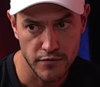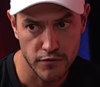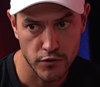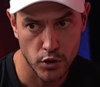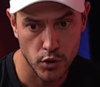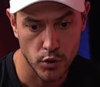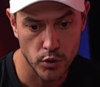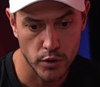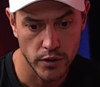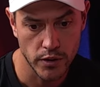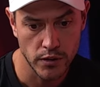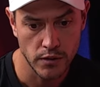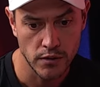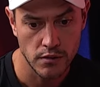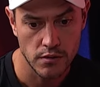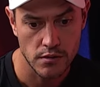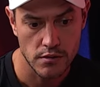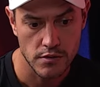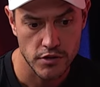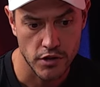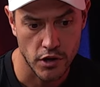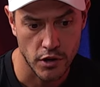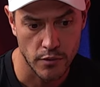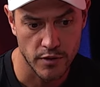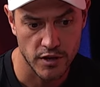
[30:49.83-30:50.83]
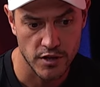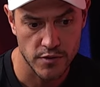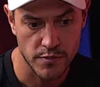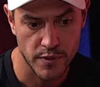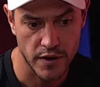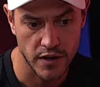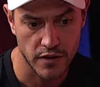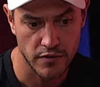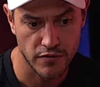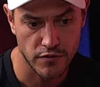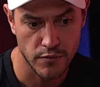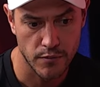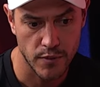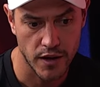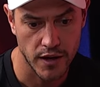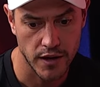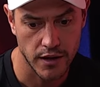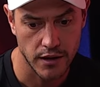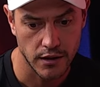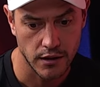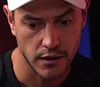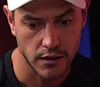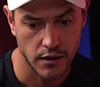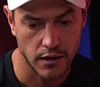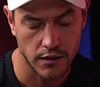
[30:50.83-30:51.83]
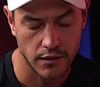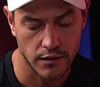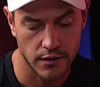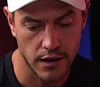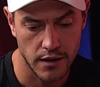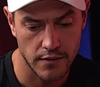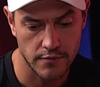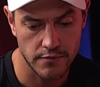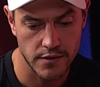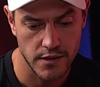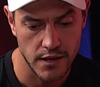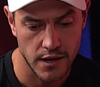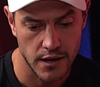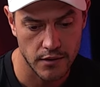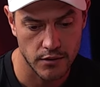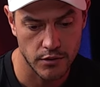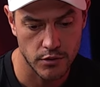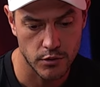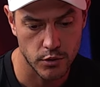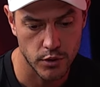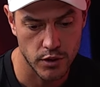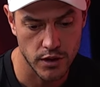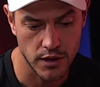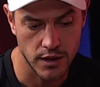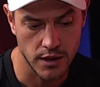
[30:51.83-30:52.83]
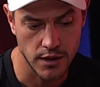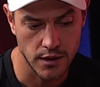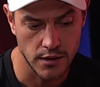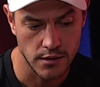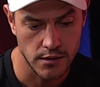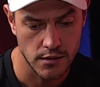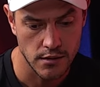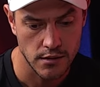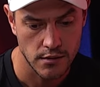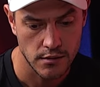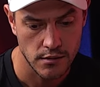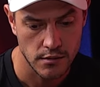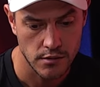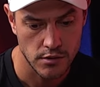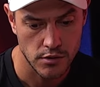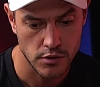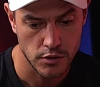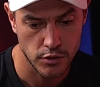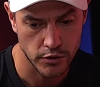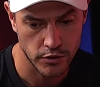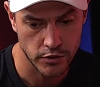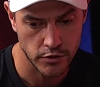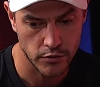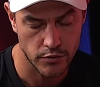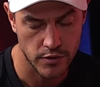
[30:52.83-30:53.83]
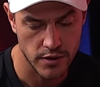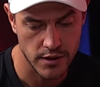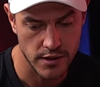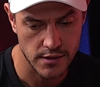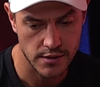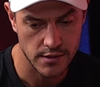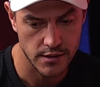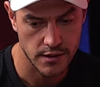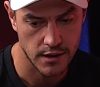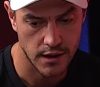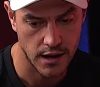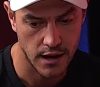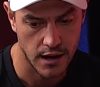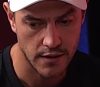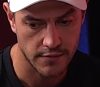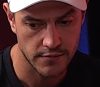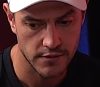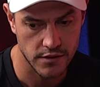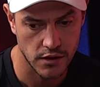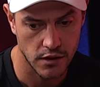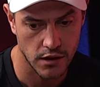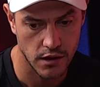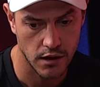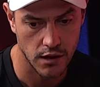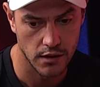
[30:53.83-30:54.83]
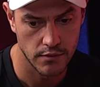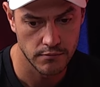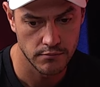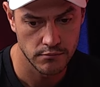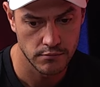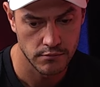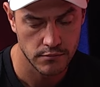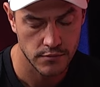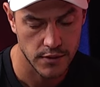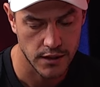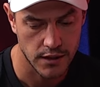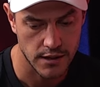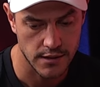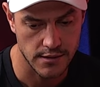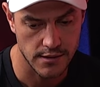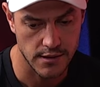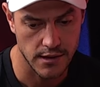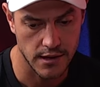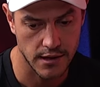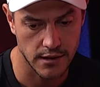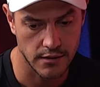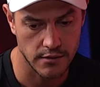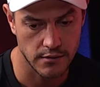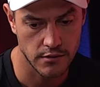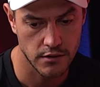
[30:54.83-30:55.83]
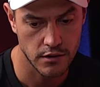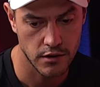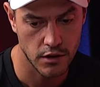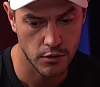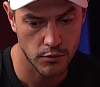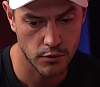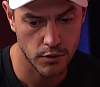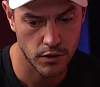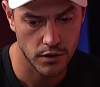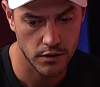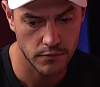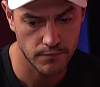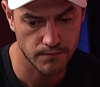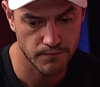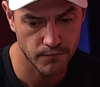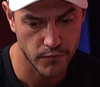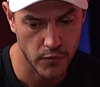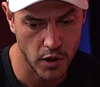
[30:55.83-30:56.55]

forward, so much better for me. I loved how Goody took the risk at halftime and said, you know what?